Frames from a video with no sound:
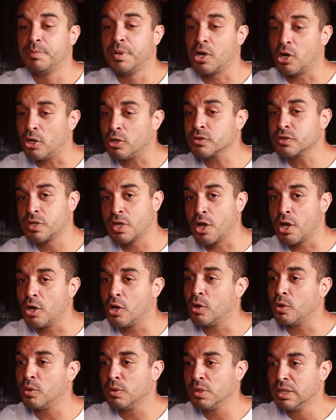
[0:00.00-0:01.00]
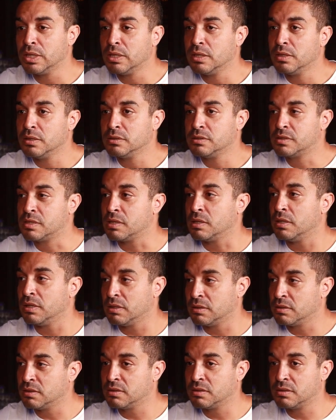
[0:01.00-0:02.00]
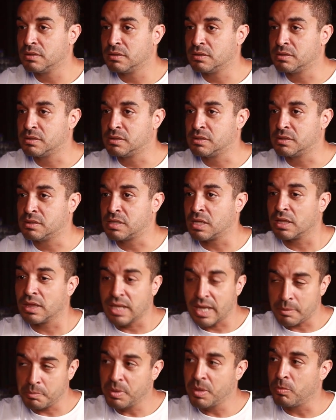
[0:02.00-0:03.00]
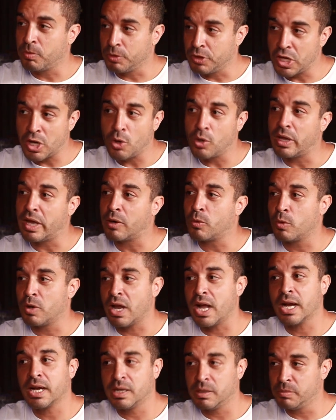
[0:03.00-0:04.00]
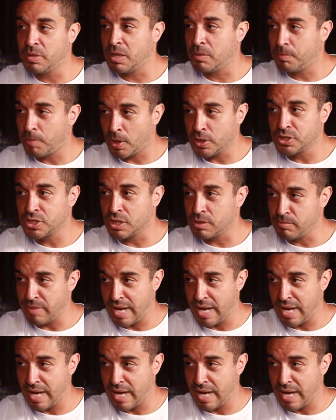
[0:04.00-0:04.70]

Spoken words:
but also to let people know we're not going to be a punching